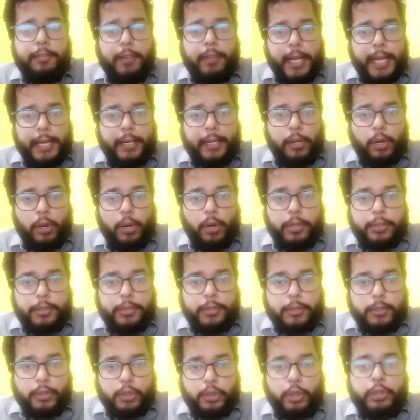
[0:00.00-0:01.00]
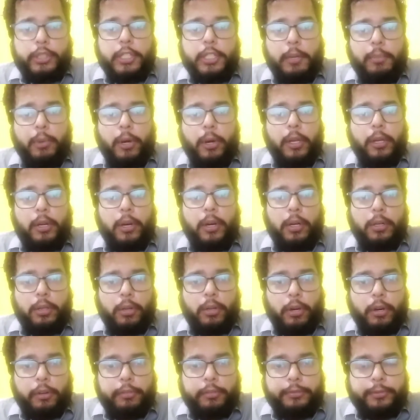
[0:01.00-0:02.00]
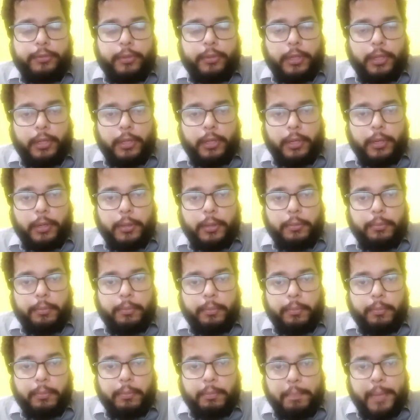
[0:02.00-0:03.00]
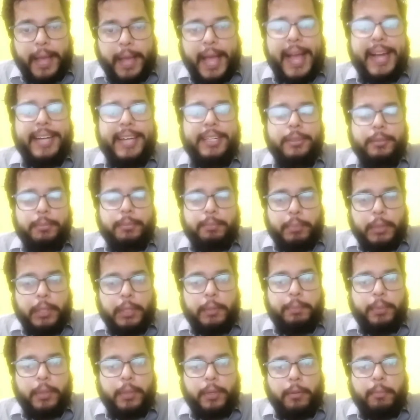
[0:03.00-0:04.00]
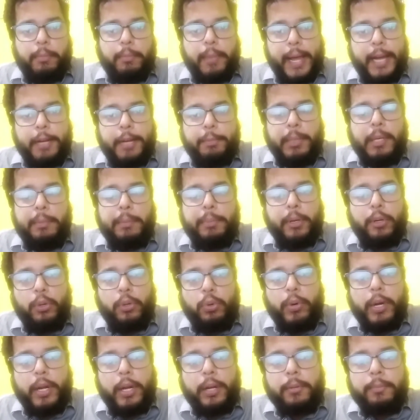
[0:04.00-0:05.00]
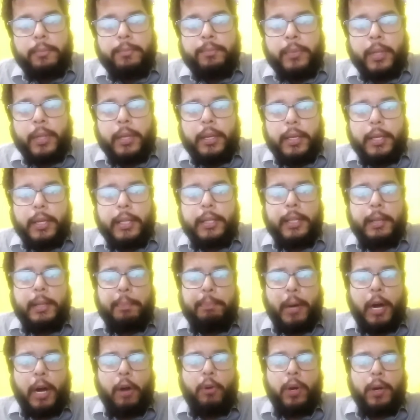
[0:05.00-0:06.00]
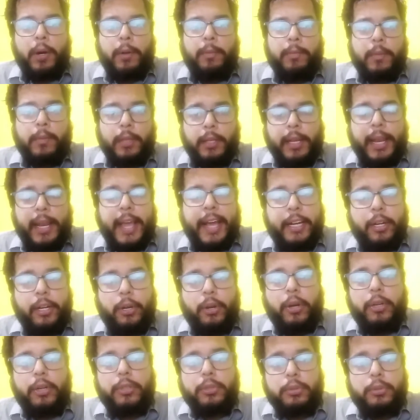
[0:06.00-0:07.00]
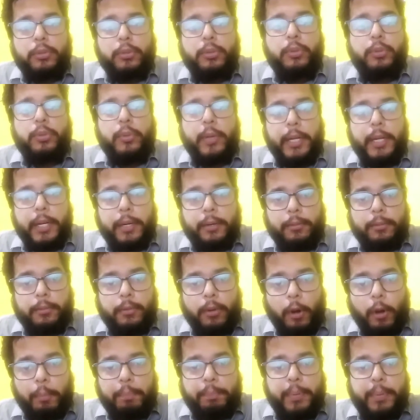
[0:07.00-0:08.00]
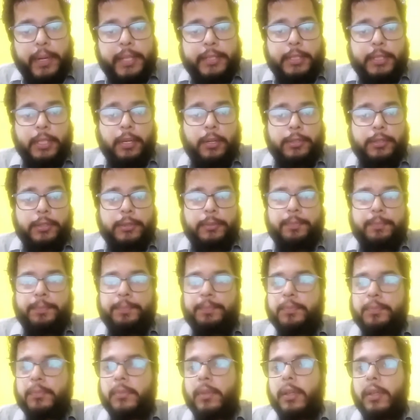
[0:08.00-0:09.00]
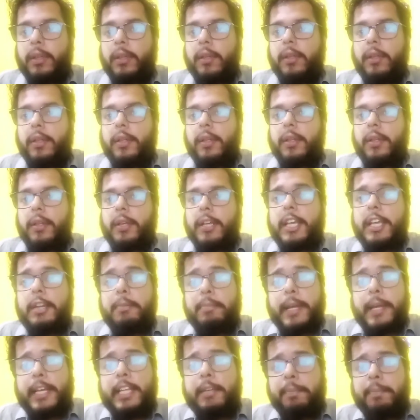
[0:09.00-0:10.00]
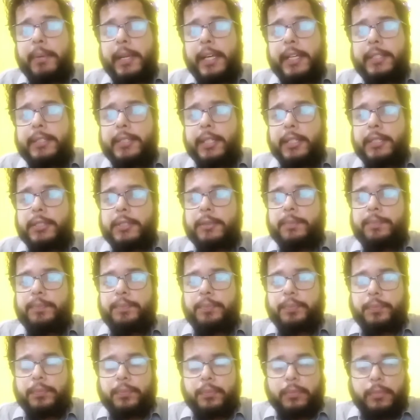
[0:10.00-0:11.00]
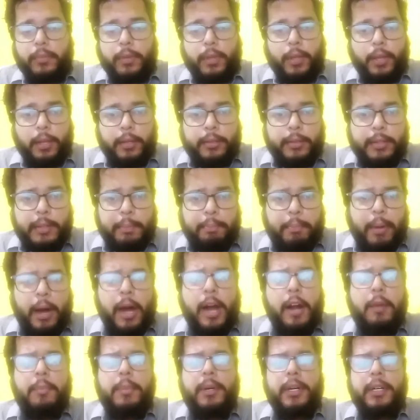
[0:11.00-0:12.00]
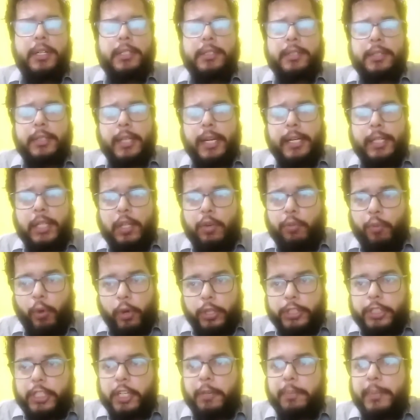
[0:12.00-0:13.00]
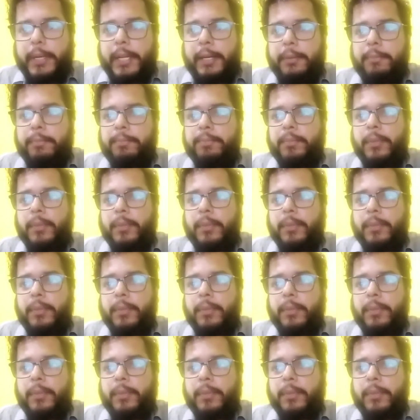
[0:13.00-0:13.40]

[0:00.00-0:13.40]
landlords, social boycott of bad people who were in the power, landlords who were oppressors. In many places, the barbers and the washermen,